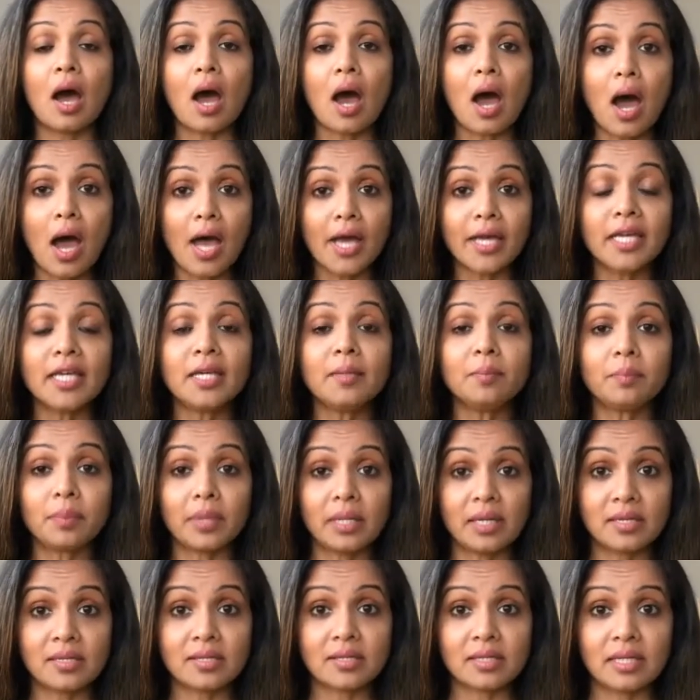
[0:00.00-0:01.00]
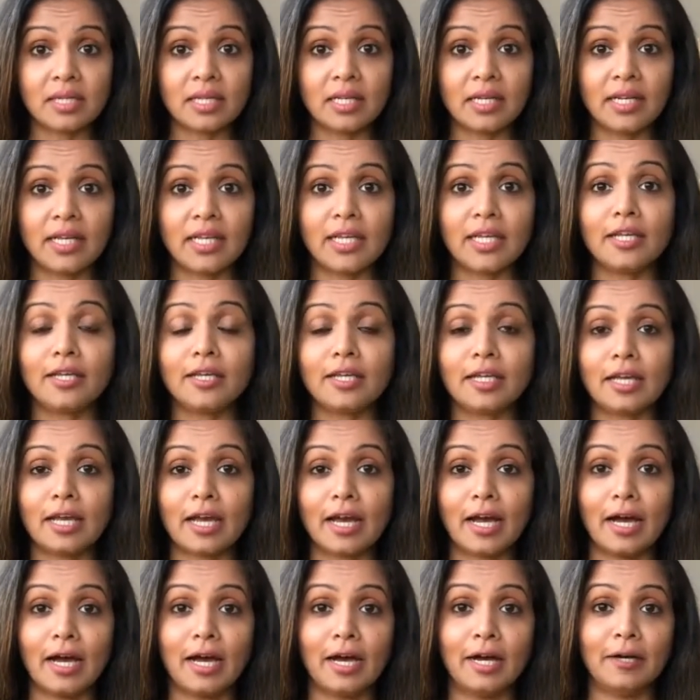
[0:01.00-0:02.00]
I personally
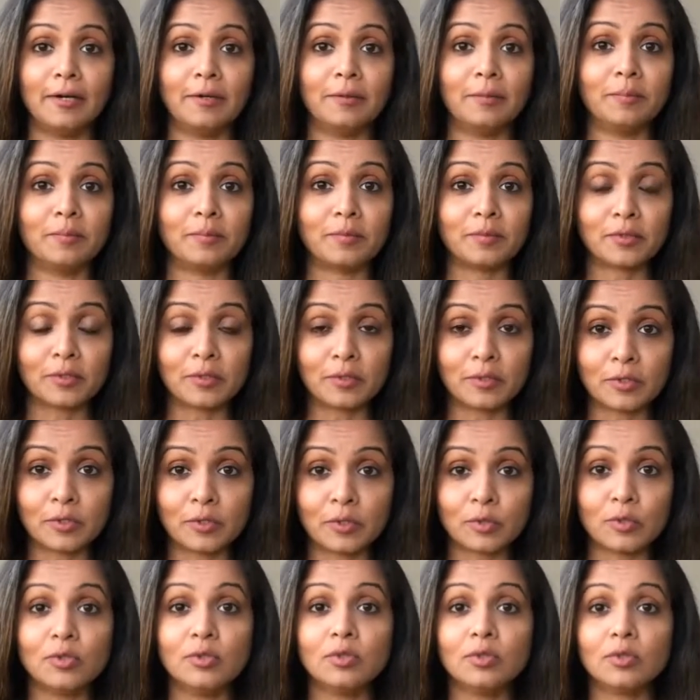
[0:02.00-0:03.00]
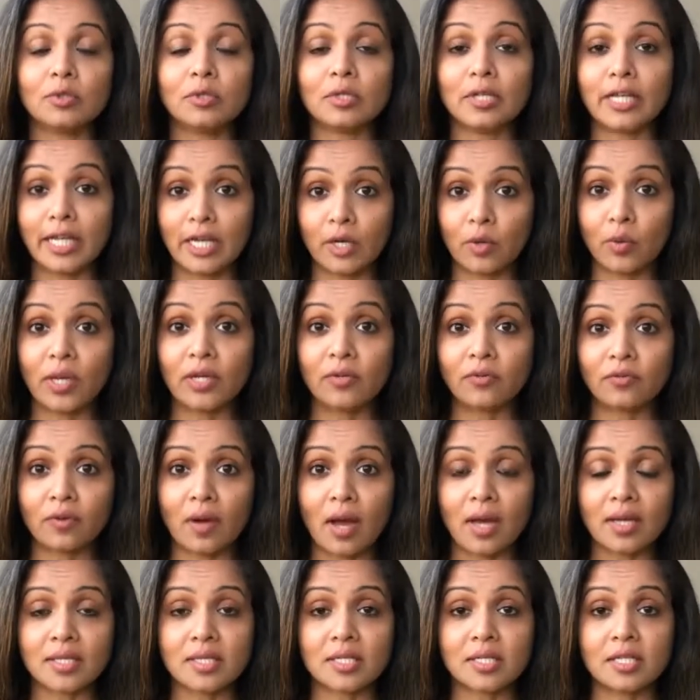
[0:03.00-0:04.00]
do liquid
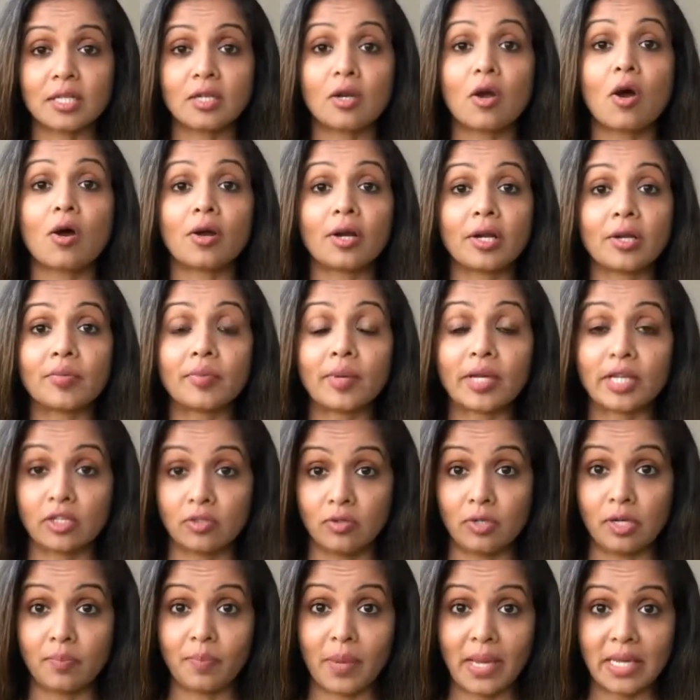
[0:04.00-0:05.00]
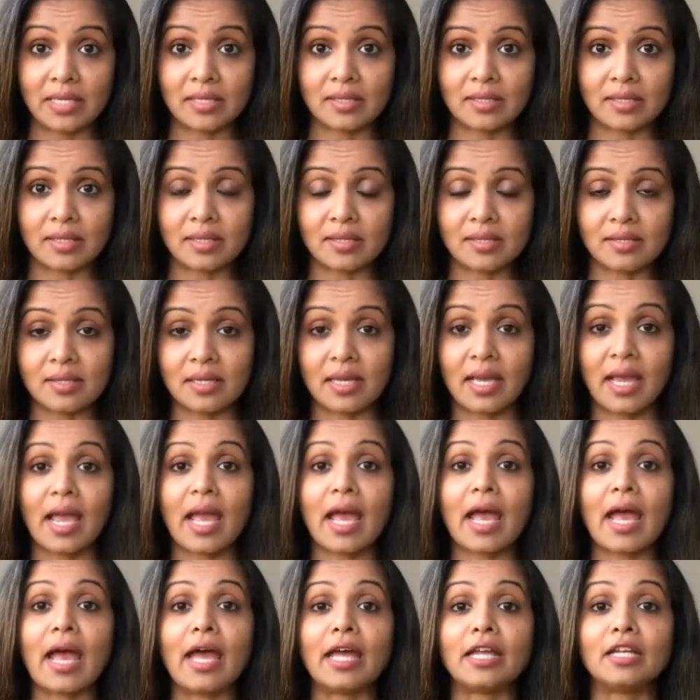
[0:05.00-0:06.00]
fasting on a regular basis,
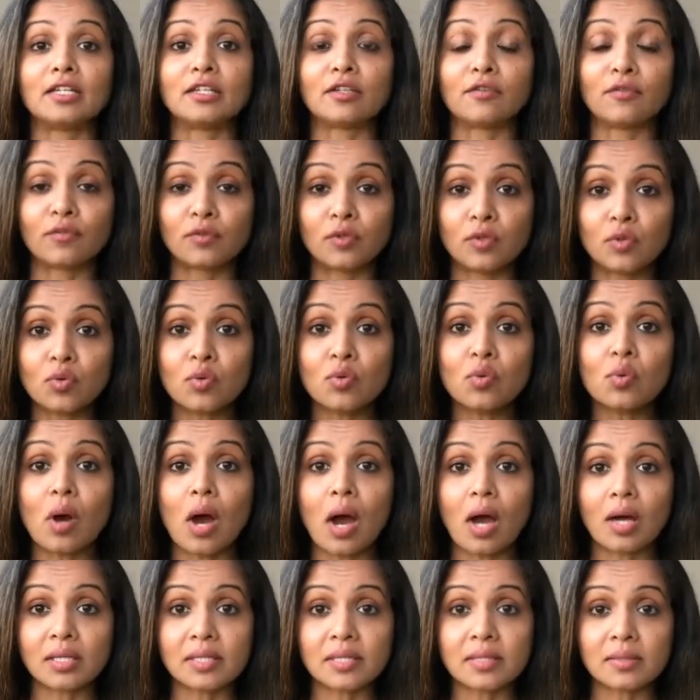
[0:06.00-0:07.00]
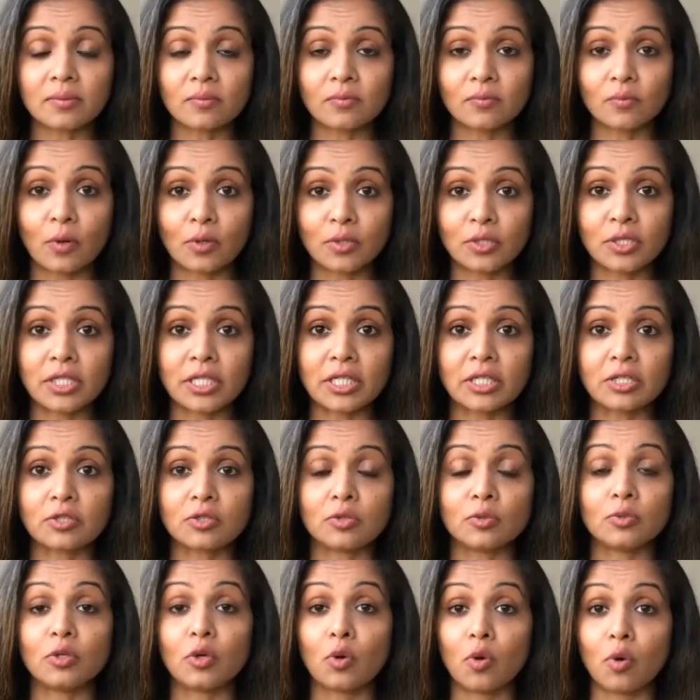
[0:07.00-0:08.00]
and if you are wanting
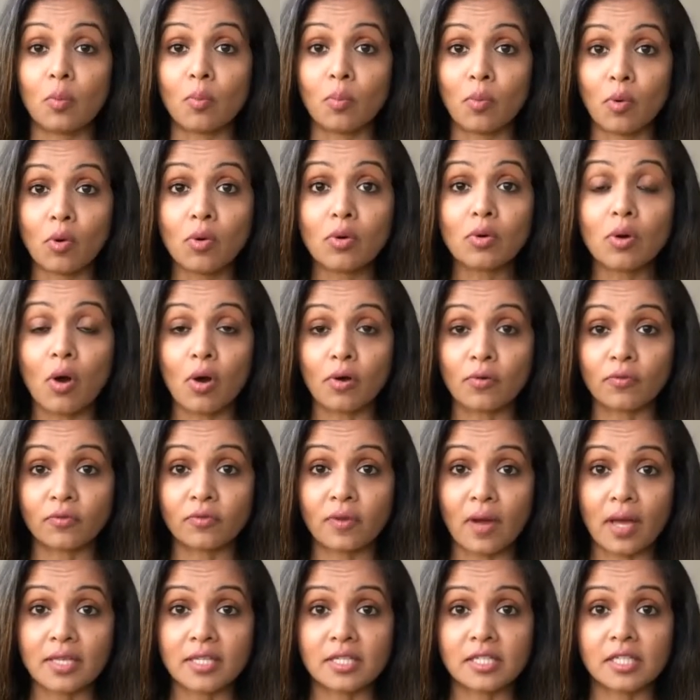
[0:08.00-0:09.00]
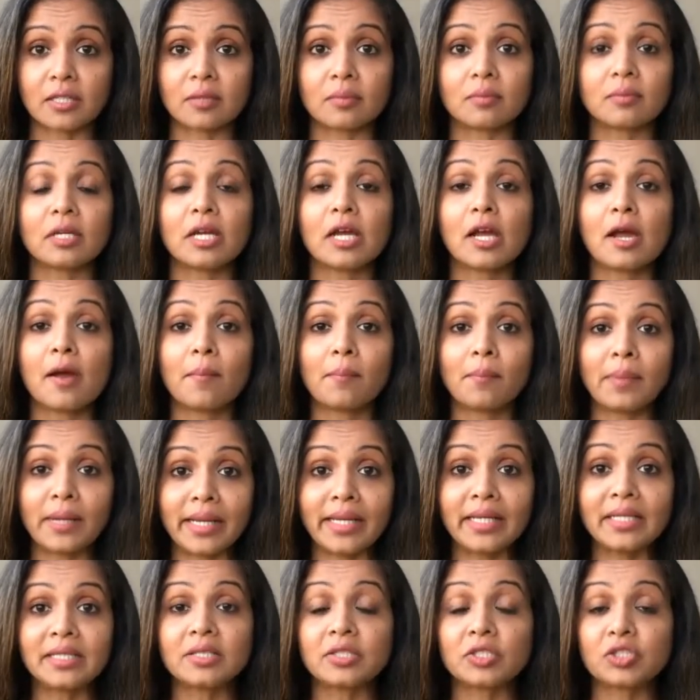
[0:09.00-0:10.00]
to know more on fasting,
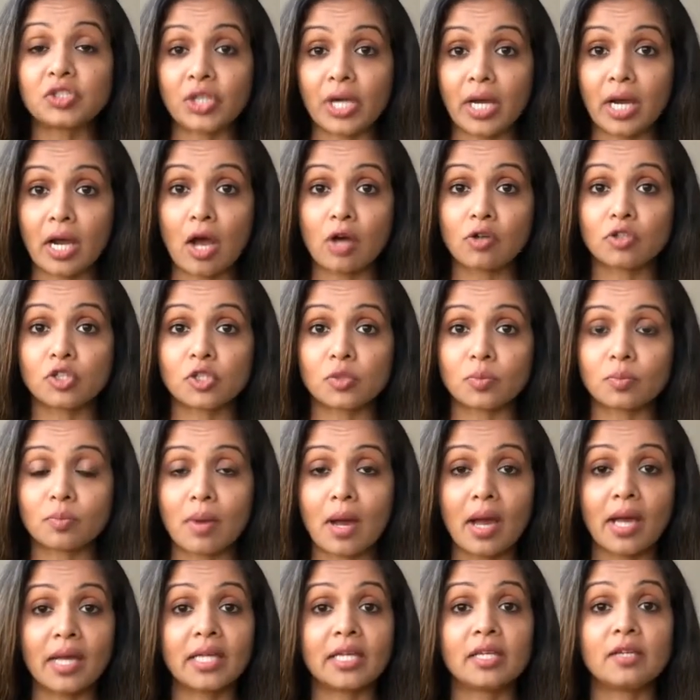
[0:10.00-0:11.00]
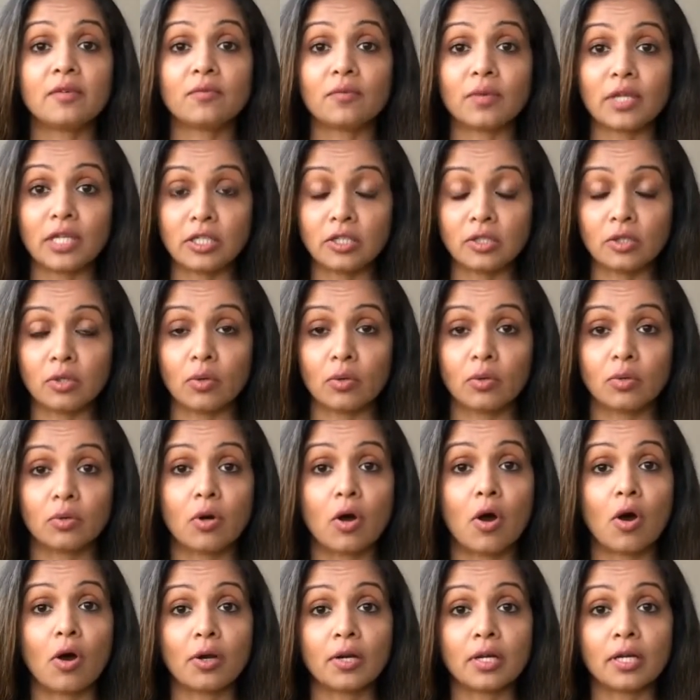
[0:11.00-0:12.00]
please check out my video
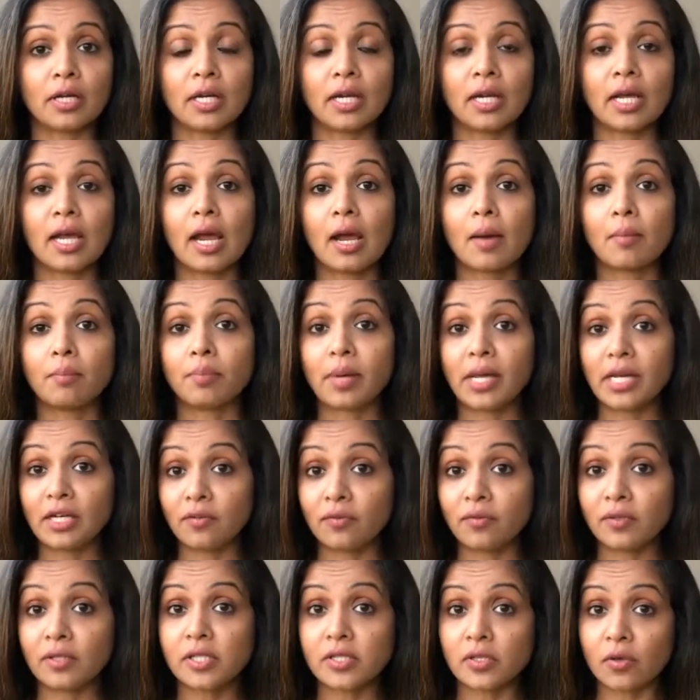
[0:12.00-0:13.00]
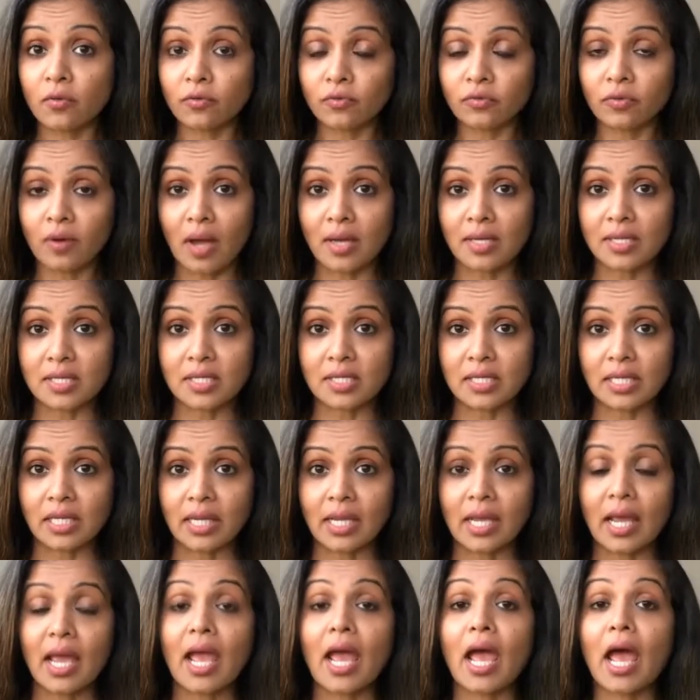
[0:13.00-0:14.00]
on benefits of
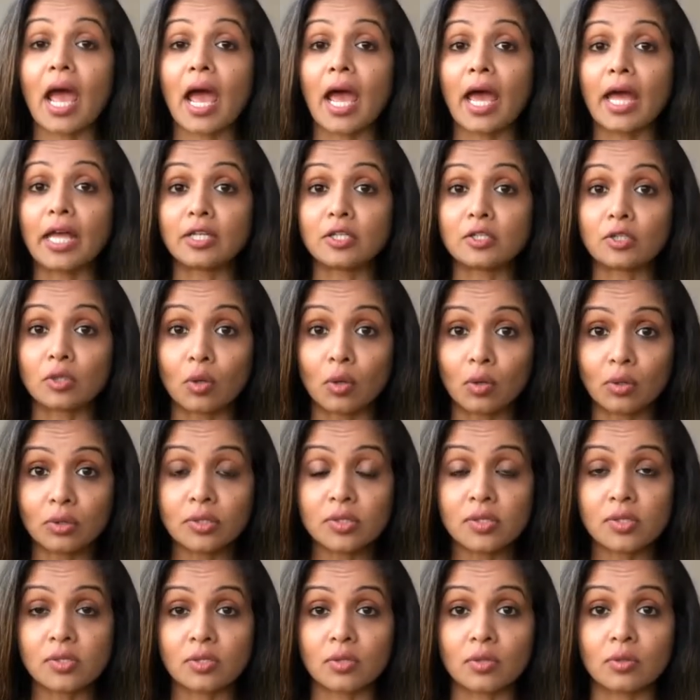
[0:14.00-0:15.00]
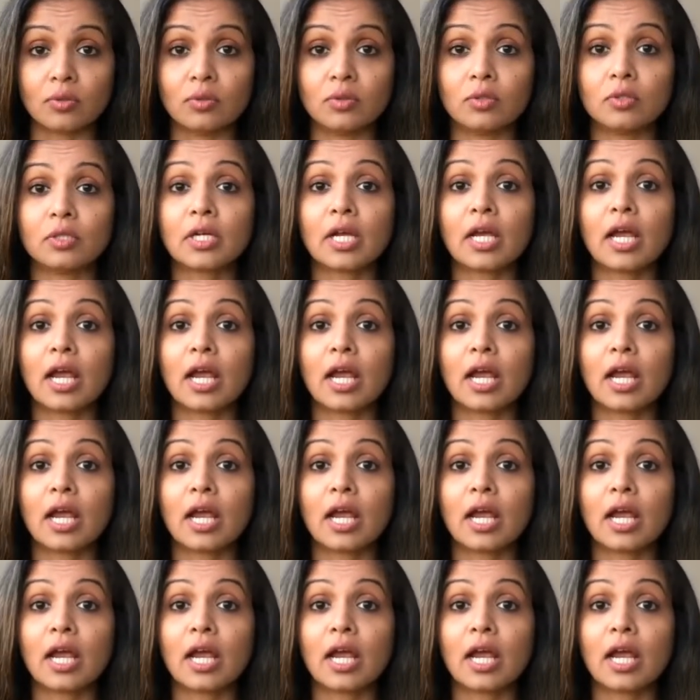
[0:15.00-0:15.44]
fasting, and also